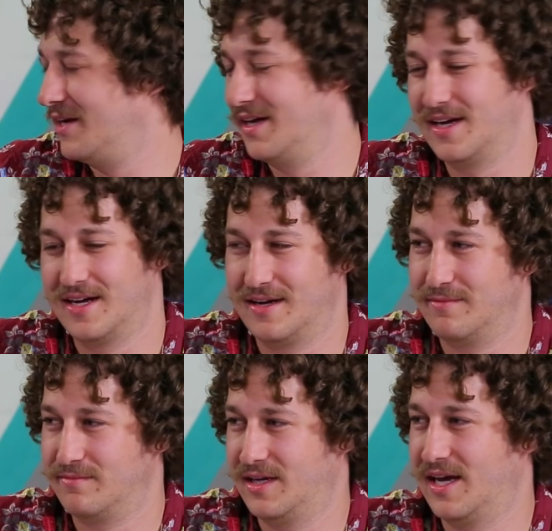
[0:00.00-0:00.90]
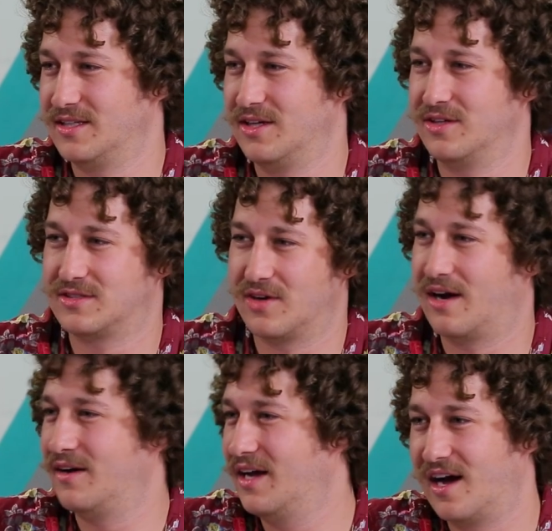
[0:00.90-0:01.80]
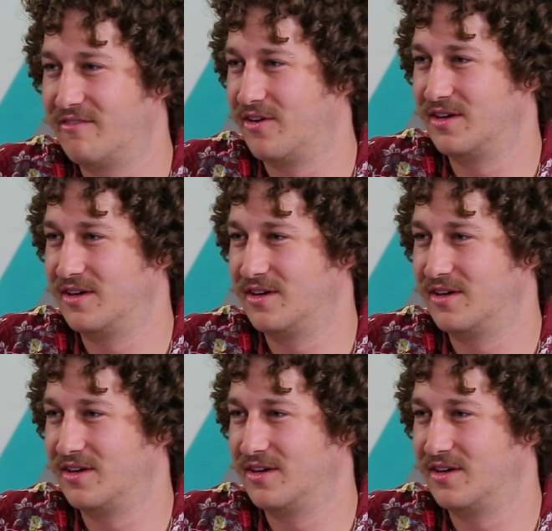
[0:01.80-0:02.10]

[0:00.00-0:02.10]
But uh wow. but yeah, no, so I already got